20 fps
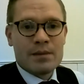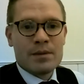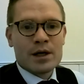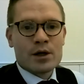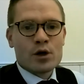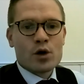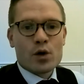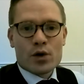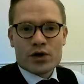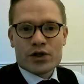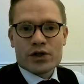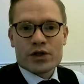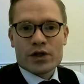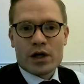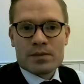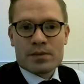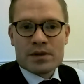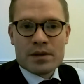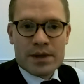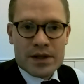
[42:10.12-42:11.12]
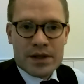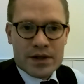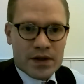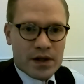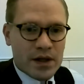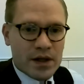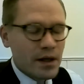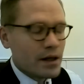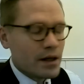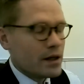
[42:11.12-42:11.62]
I'm a cautious
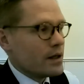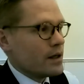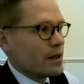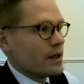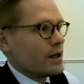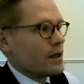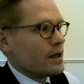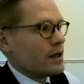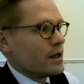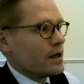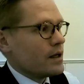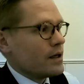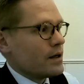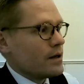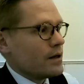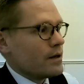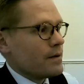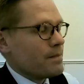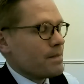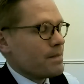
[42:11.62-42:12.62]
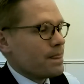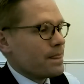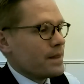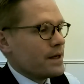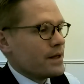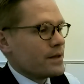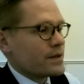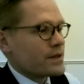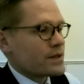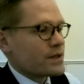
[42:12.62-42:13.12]
optimist
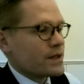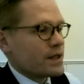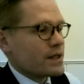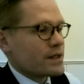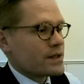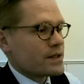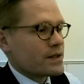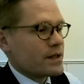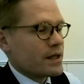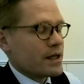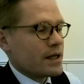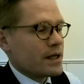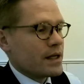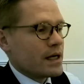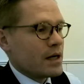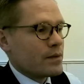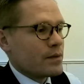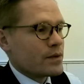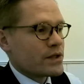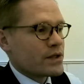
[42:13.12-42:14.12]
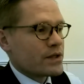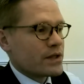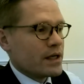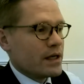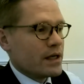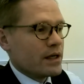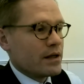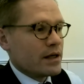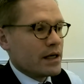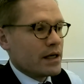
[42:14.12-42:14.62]
um, in the sense that I would
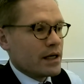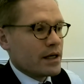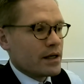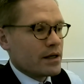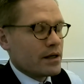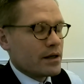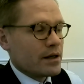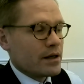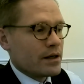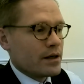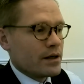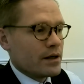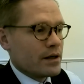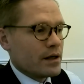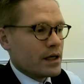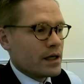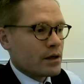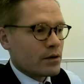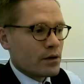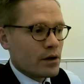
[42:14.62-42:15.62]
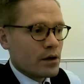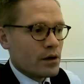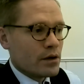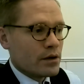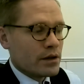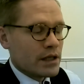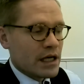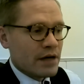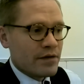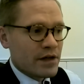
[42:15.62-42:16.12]
say that uh, our
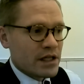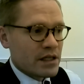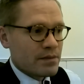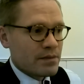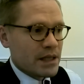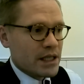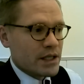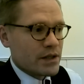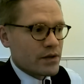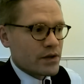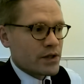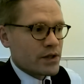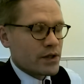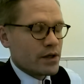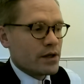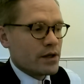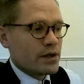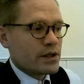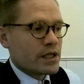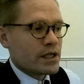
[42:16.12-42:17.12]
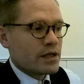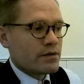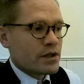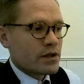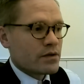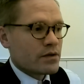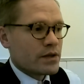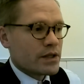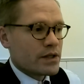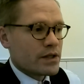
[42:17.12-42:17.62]
own evidence based research
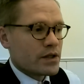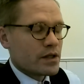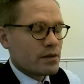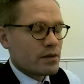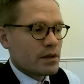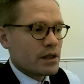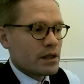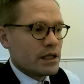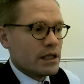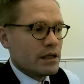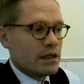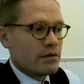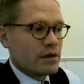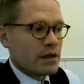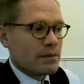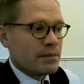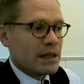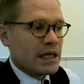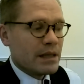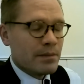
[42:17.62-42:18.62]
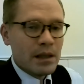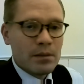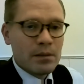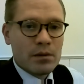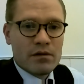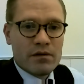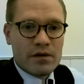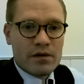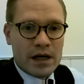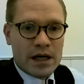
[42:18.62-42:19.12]
gives us reason to believe that many
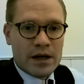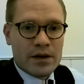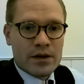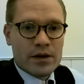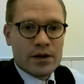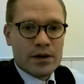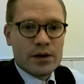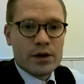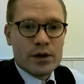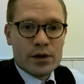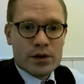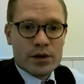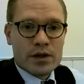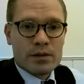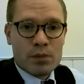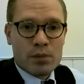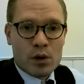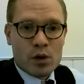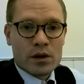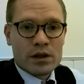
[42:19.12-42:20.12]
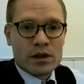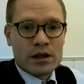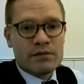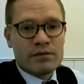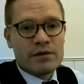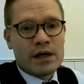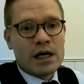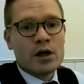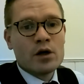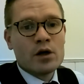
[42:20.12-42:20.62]
people find news important
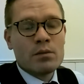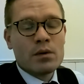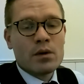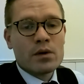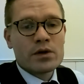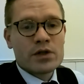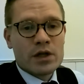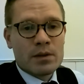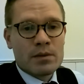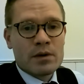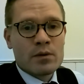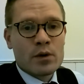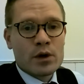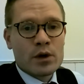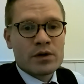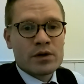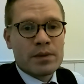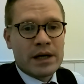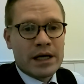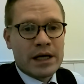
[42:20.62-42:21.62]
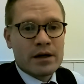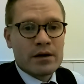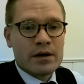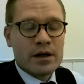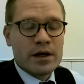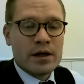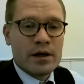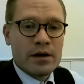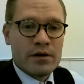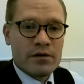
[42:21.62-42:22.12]
and valuable. Some are worth
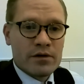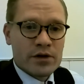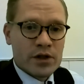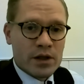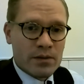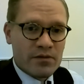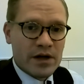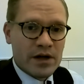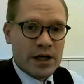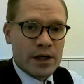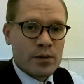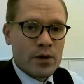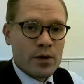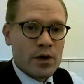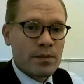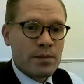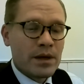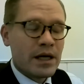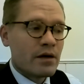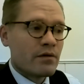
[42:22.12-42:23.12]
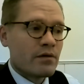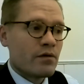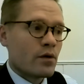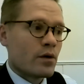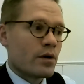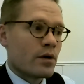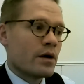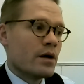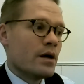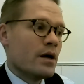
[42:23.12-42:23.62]
paying, uh, some find it worth paying
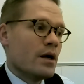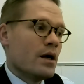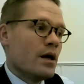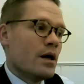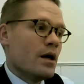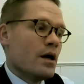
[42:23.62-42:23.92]
for.